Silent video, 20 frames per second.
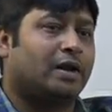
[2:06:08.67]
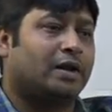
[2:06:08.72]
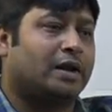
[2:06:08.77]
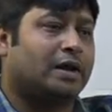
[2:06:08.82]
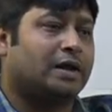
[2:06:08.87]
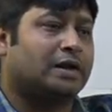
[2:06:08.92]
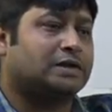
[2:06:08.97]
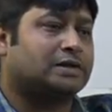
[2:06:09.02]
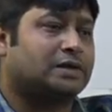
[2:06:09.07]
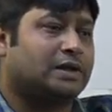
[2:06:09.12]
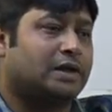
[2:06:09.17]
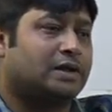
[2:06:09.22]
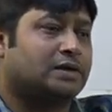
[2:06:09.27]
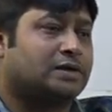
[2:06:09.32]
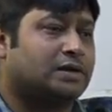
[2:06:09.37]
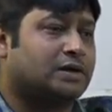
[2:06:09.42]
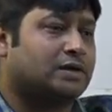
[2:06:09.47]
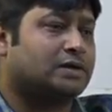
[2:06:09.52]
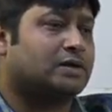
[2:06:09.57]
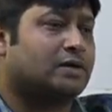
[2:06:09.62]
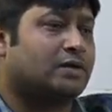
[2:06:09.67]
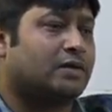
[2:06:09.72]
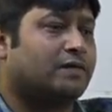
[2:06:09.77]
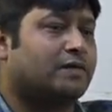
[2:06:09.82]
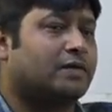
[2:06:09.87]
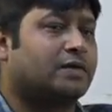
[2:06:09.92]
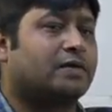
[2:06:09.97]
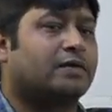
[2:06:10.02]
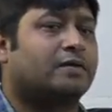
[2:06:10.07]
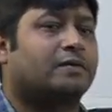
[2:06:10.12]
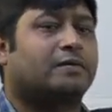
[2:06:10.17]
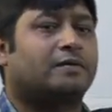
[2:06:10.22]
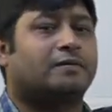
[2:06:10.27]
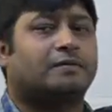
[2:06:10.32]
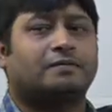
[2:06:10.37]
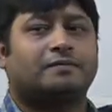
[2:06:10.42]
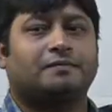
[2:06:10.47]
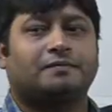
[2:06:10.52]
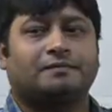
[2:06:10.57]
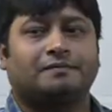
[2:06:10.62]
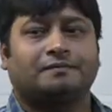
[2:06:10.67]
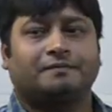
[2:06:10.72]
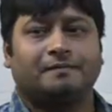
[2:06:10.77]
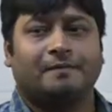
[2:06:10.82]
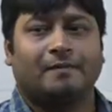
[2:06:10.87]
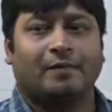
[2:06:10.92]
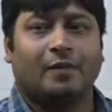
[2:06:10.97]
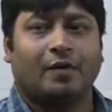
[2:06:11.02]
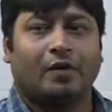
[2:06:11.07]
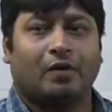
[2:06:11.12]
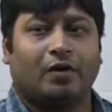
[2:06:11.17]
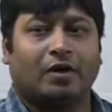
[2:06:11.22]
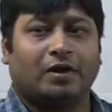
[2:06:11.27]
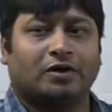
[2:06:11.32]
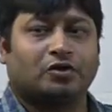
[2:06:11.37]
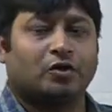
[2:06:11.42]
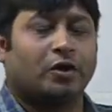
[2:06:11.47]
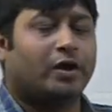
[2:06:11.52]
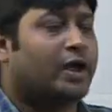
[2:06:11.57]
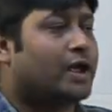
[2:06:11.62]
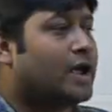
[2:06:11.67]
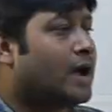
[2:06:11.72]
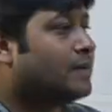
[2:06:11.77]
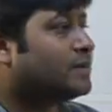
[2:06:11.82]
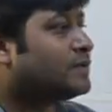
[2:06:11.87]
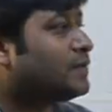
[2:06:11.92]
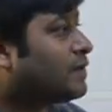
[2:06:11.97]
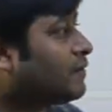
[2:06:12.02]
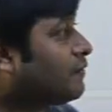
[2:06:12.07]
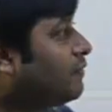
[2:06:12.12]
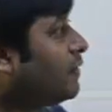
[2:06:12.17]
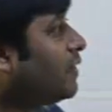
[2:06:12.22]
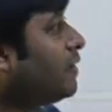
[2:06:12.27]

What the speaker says: this, everything. Okay, so he comes with a